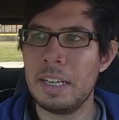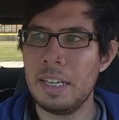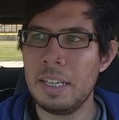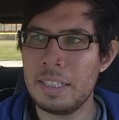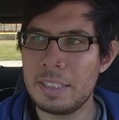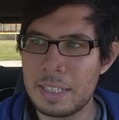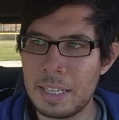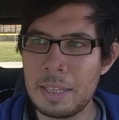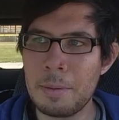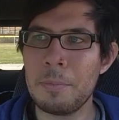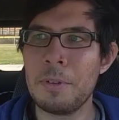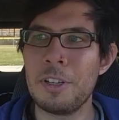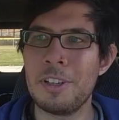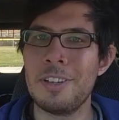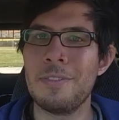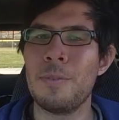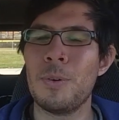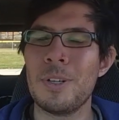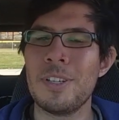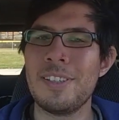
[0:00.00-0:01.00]
I sent them their
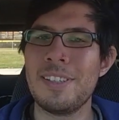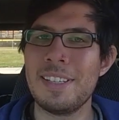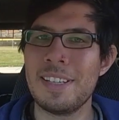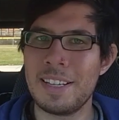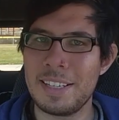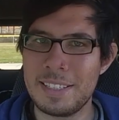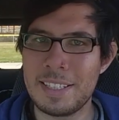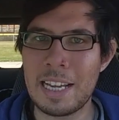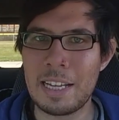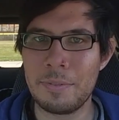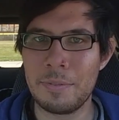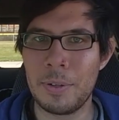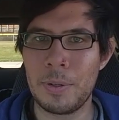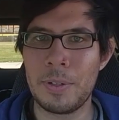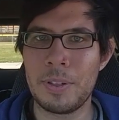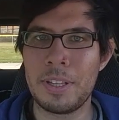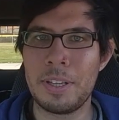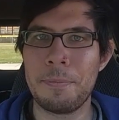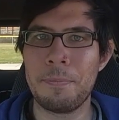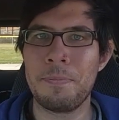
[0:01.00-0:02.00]
invoice, and I
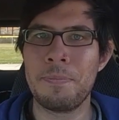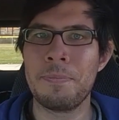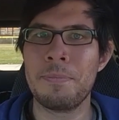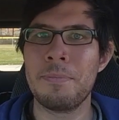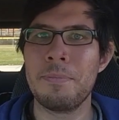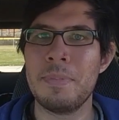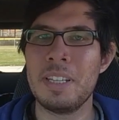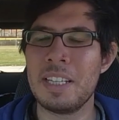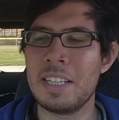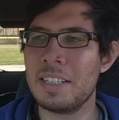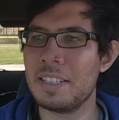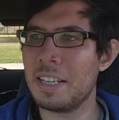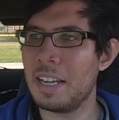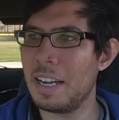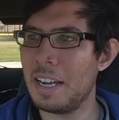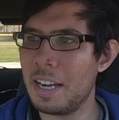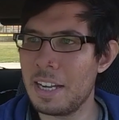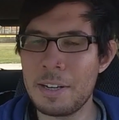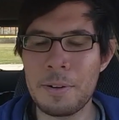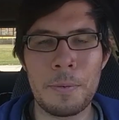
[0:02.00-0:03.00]
downvoted them, because
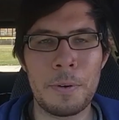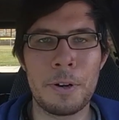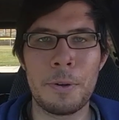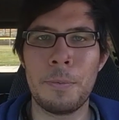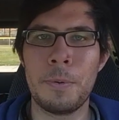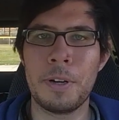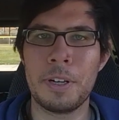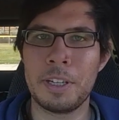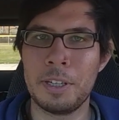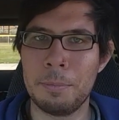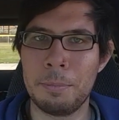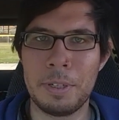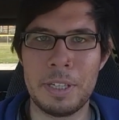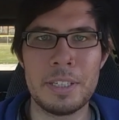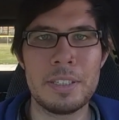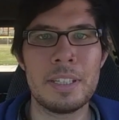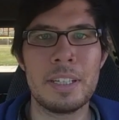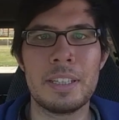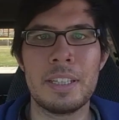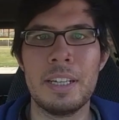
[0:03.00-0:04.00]
I don't want to work in a
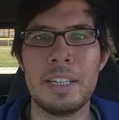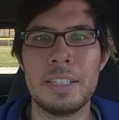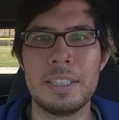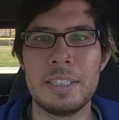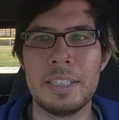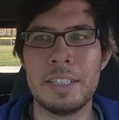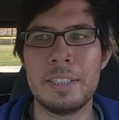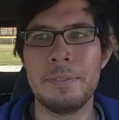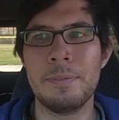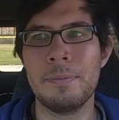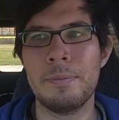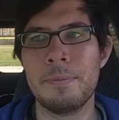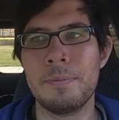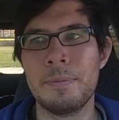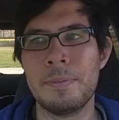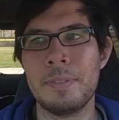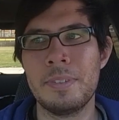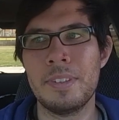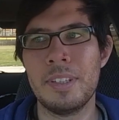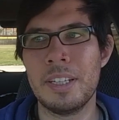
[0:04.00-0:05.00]
place like that again.
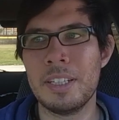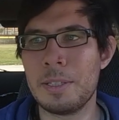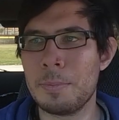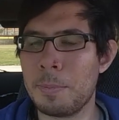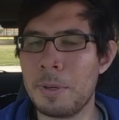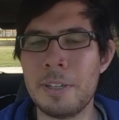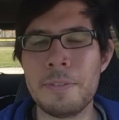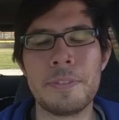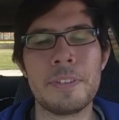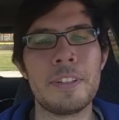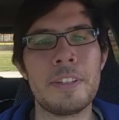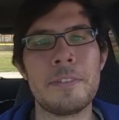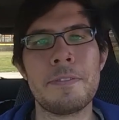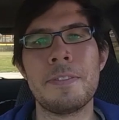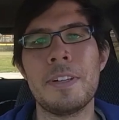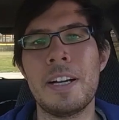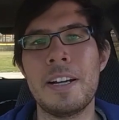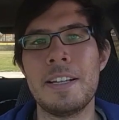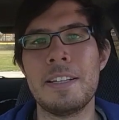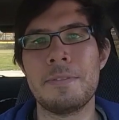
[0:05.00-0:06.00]
It's perfectly
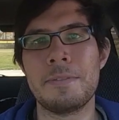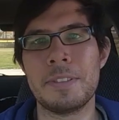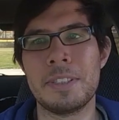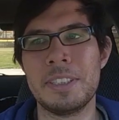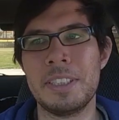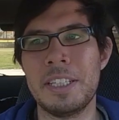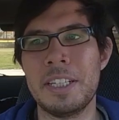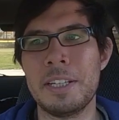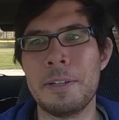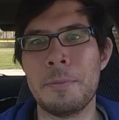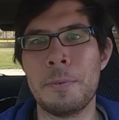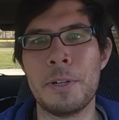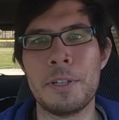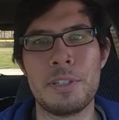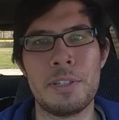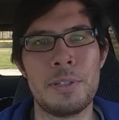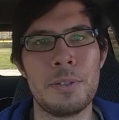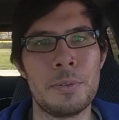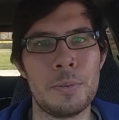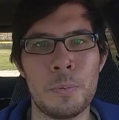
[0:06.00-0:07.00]
fine if a client
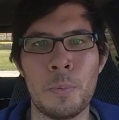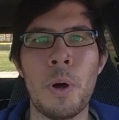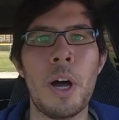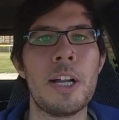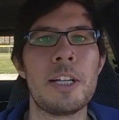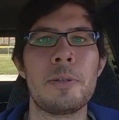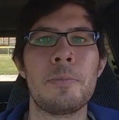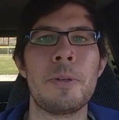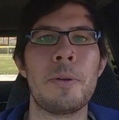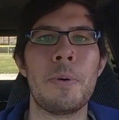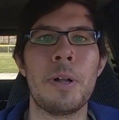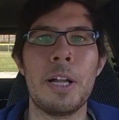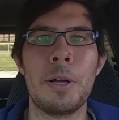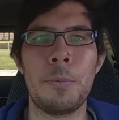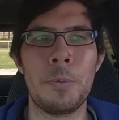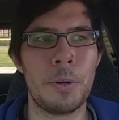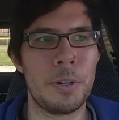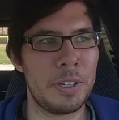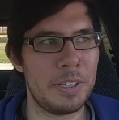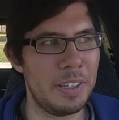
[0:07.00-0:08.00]
wants to watch me while I
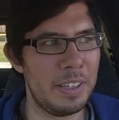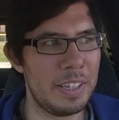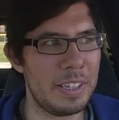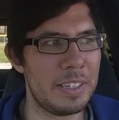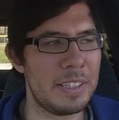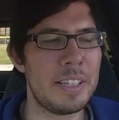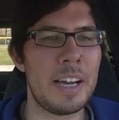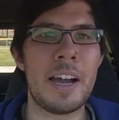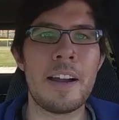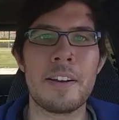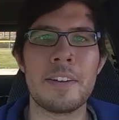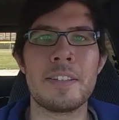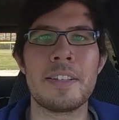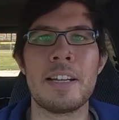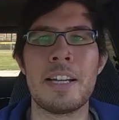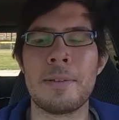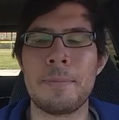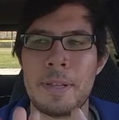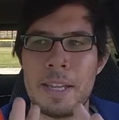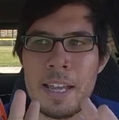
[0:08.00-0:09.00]
work the entire
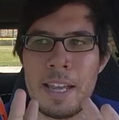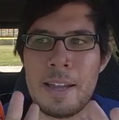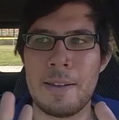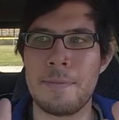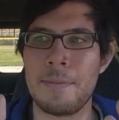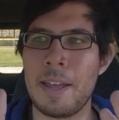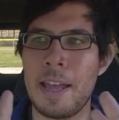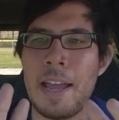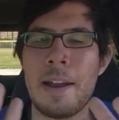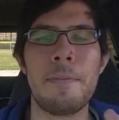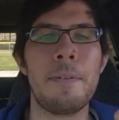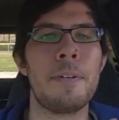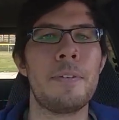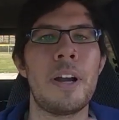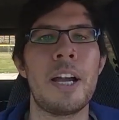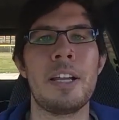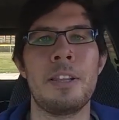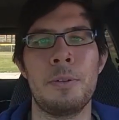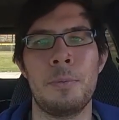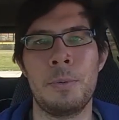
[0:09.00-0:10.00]
time. They have every
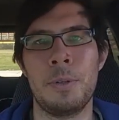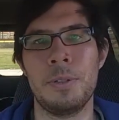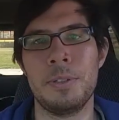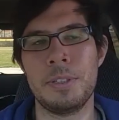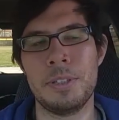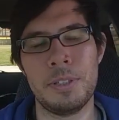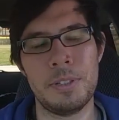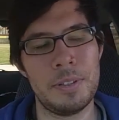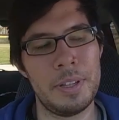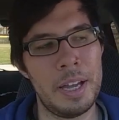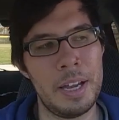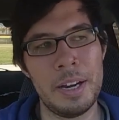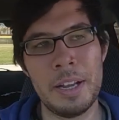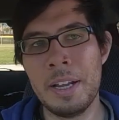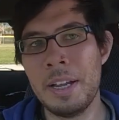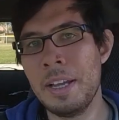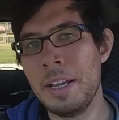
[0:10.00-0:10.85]
right in the world to do that.